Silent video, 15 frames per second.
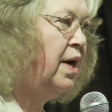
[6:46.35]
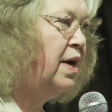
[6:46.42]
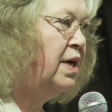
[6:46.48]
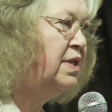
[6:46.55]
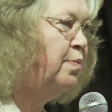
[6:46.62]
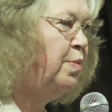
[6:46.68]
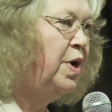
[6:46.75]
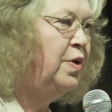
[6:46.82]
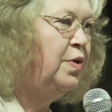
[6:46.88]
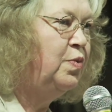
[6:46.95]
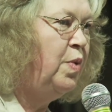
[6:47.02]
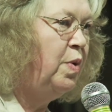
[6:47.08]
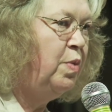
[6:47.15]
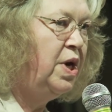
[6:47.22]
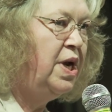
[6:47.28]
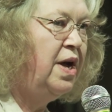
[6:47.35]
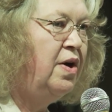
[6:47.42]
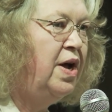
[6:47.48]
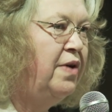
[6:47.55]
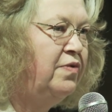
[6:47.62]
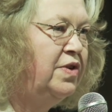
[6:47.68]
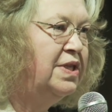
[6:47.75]
I suppose we would now
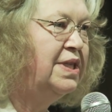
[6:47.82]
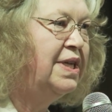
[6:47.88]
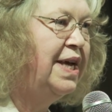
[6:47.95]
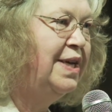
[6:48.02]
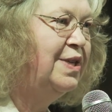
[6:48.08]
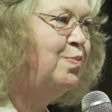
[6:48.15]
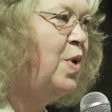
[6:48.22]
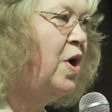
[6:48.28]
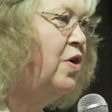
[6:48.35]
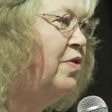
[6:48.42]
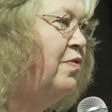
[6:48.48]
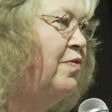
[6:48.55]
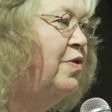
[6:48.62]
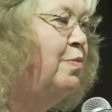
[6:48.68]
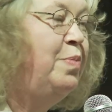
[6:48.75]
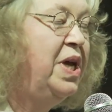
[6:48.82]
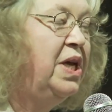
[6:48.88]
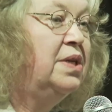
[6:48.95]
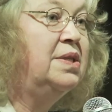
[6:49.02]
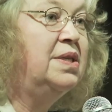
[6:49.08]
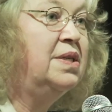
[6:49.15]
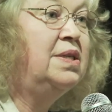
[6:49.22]
have to say, as part of the
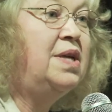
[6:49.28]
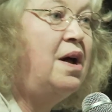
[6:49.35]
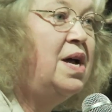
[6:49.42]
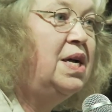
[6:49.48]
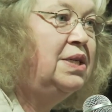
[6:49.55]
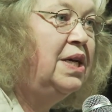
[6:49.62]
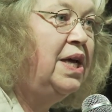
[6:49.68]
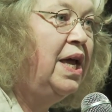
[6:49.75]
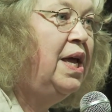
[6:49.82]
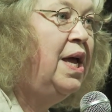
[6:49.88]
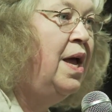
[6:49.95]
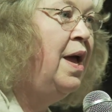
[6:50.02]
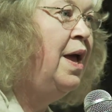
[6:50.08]
big society,